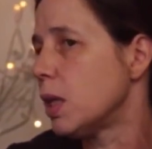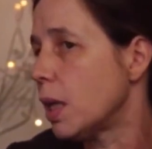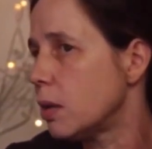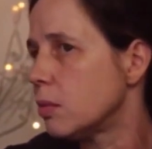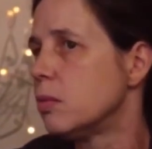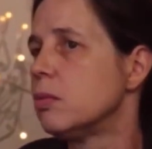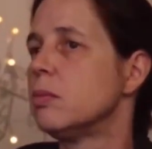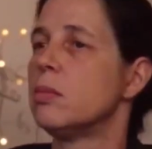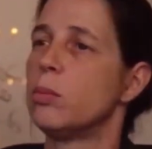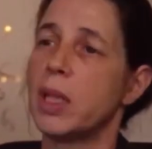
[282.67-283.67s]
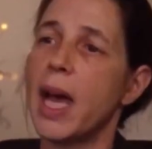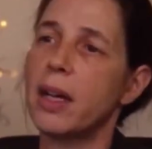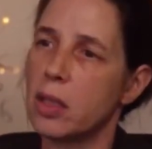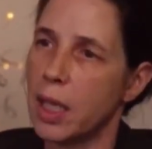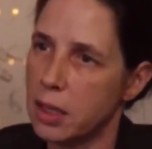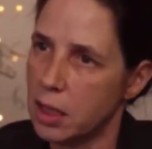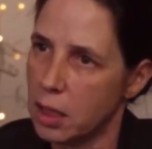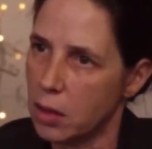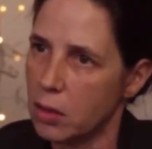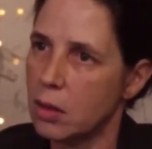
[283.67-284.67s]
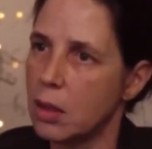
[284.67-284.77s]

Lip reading: in there, Black or Latino,